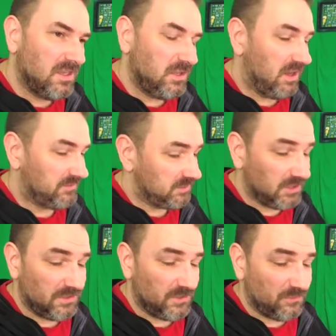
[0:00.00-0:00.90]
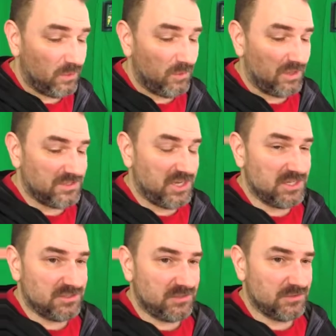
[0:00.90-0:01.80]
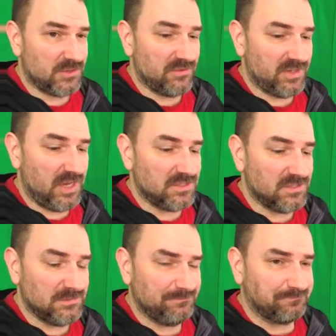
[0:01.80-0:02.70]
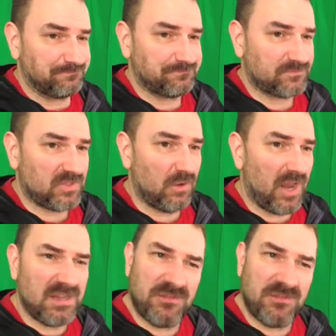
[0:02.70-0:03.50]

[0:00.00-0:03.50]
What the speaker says: you have to look at their formal education and their certifications. All right?